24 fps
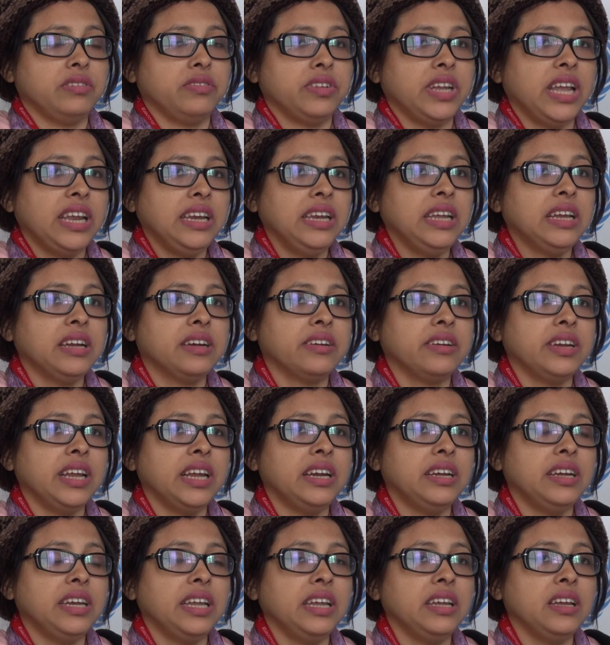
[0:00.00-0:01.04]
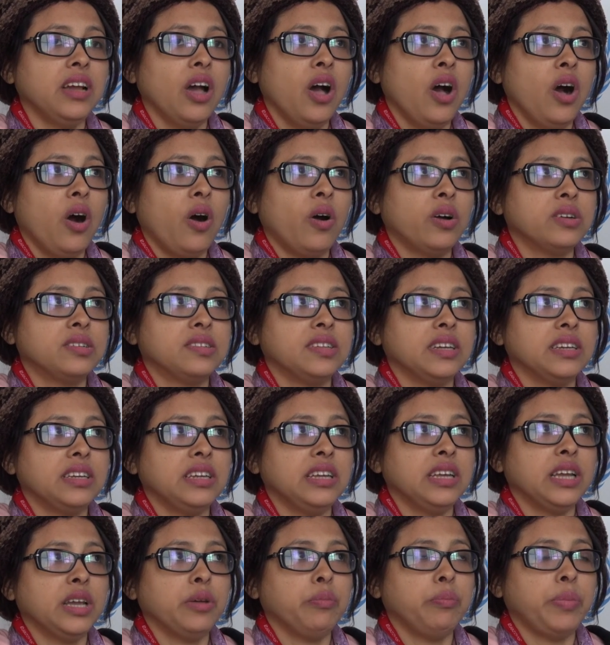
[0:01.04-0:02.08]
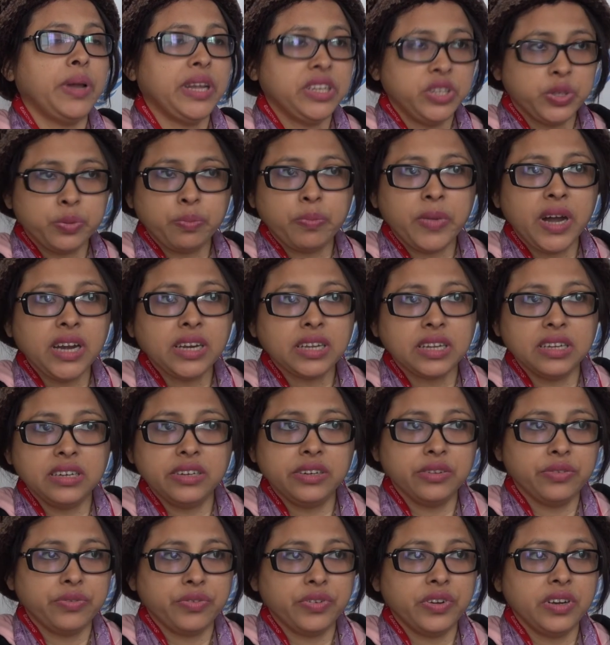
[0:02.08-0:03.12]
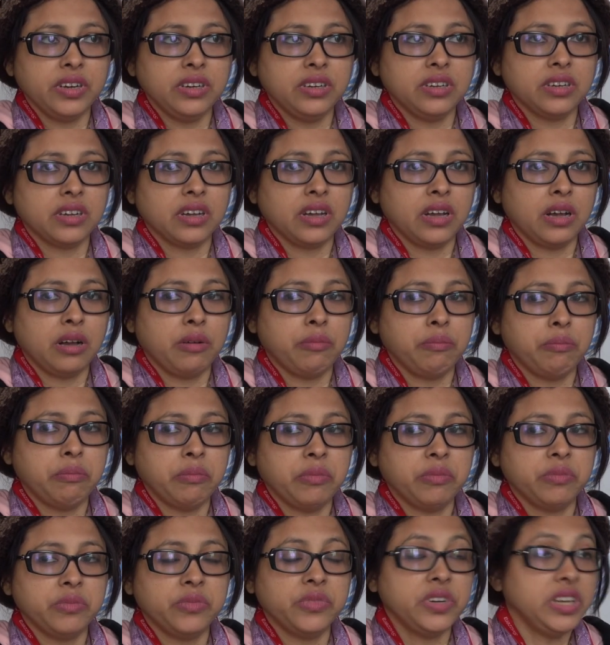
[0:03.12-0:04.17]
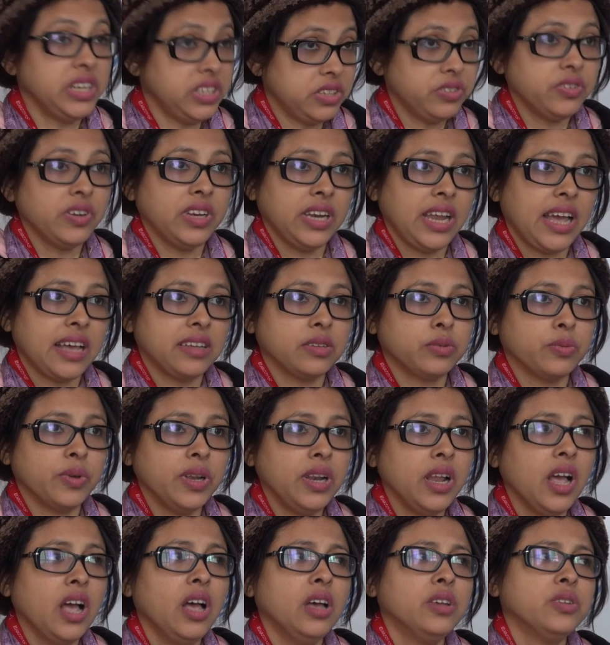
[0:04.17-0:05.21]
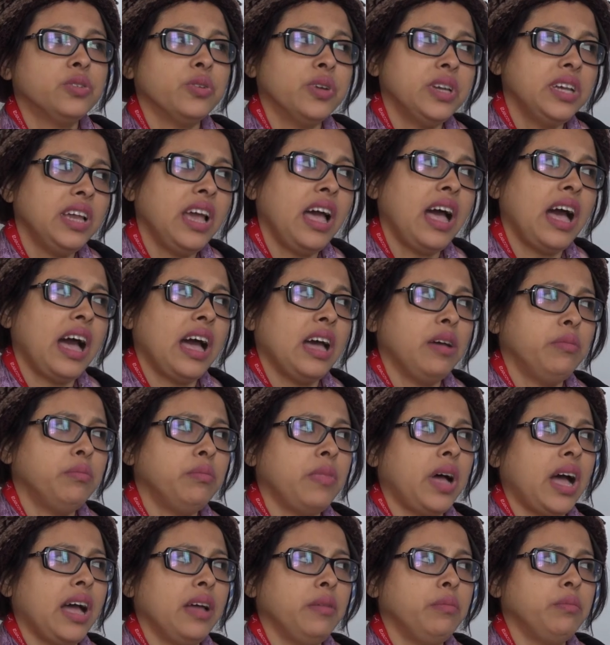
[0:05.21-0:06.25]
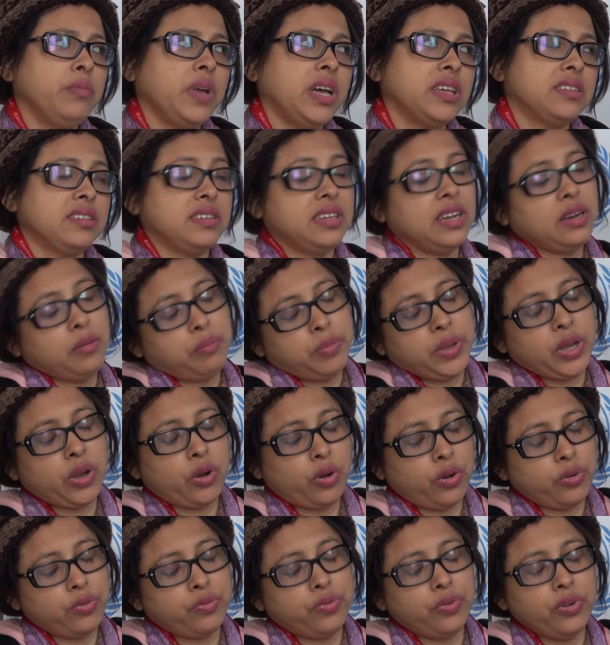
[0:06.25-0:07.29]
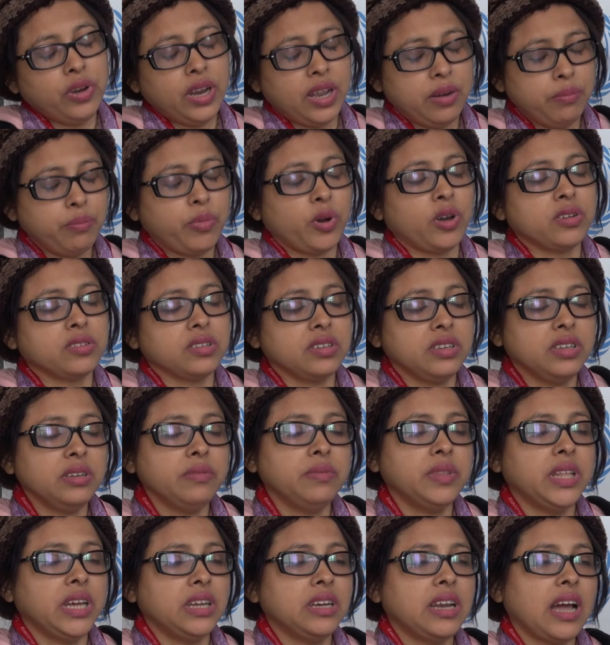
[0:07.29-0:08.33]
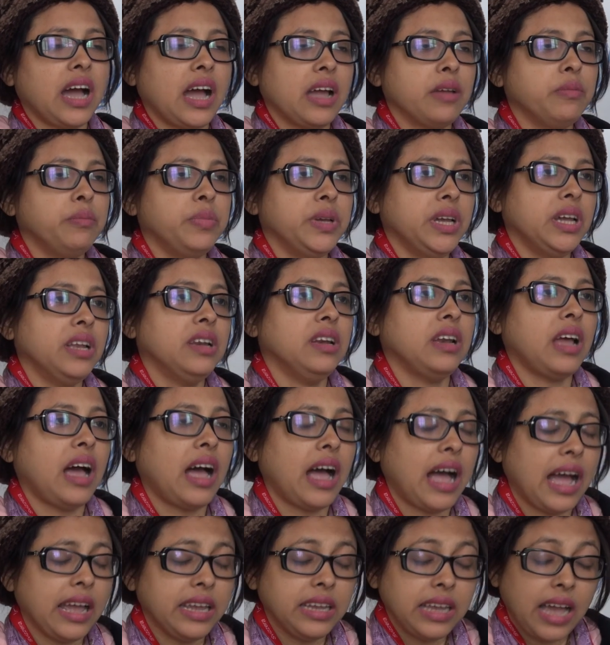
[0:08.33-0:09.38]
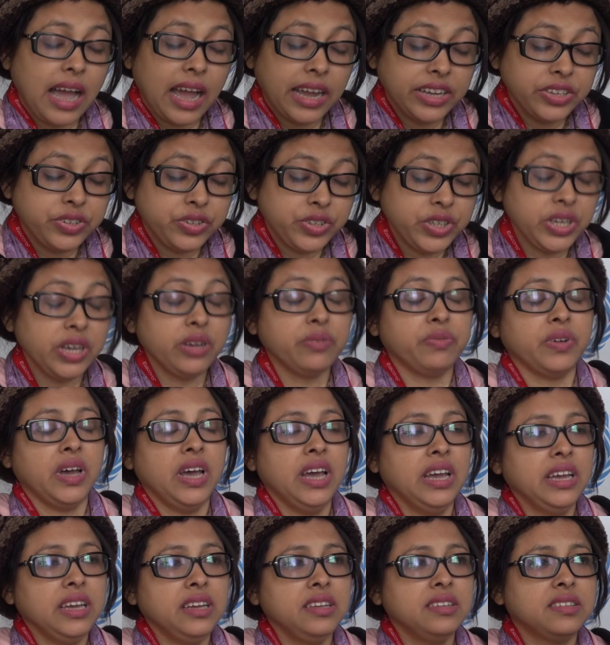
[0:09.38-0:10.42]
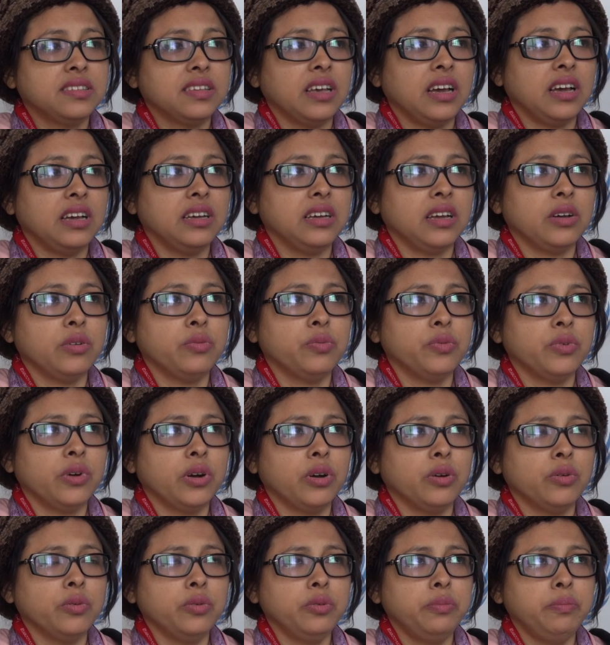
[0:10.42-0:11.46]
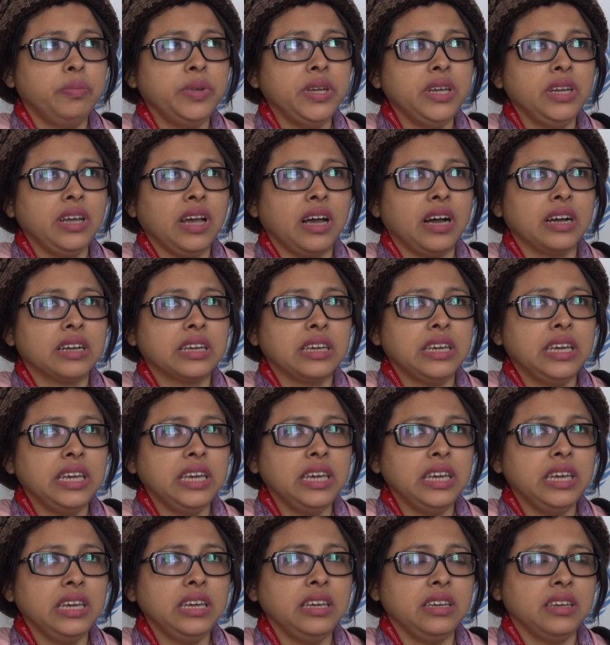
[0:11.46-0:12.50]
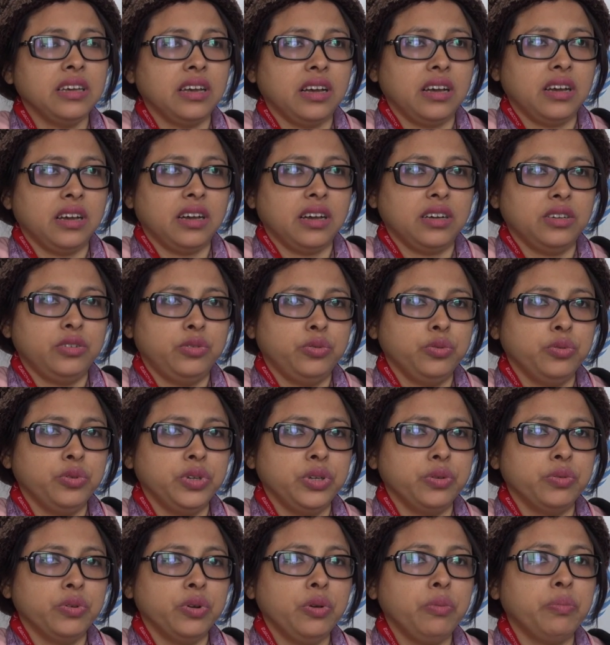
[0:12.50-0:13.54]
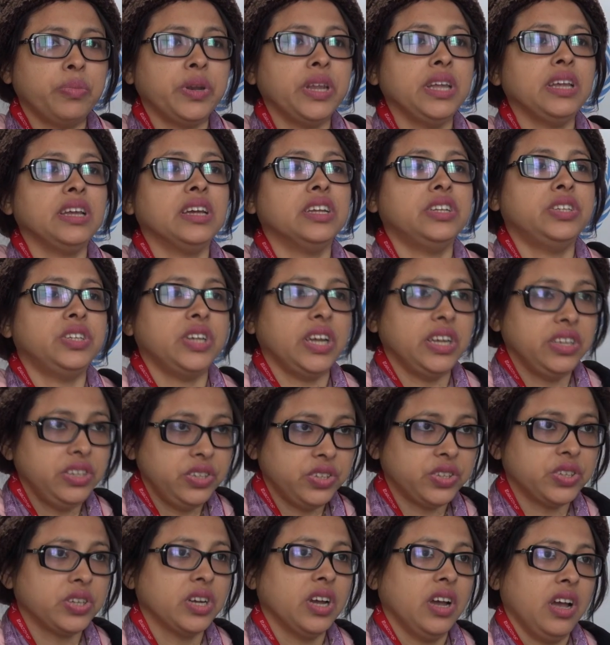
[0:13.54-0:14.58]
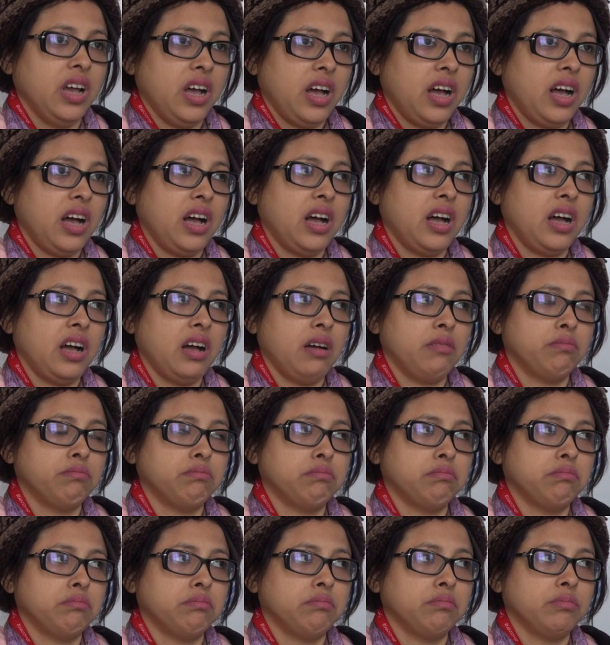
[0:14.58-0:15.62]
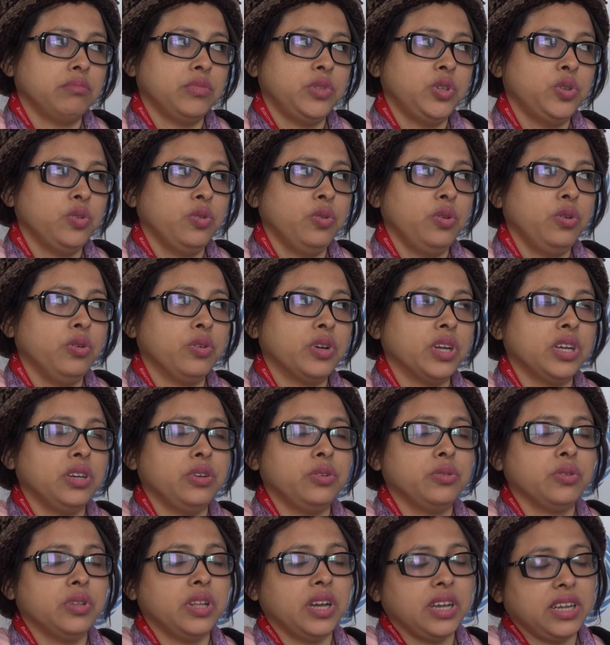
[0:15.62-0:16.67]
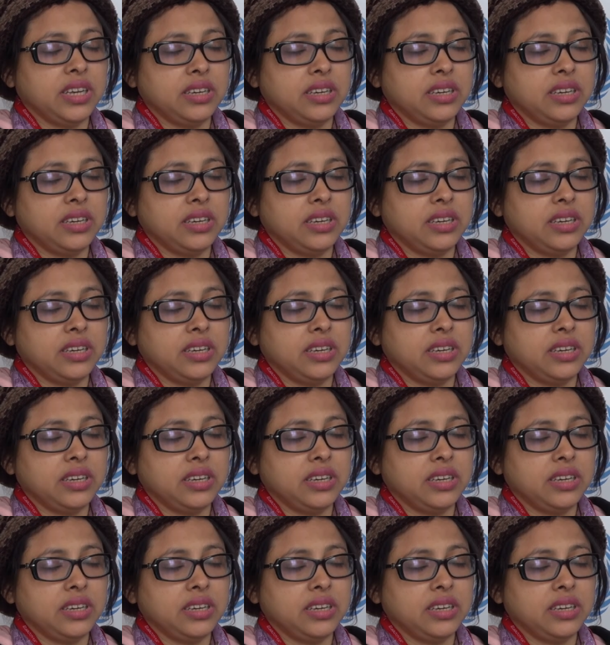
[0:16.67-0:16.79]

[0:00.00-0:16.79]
really creating or setting a benchmark in different um, region as well. So yeah, I'm I'm uh, still be hopeful and positive that IBL I, IGF is uh, uh, would be a key to you know bring a change um, to look into the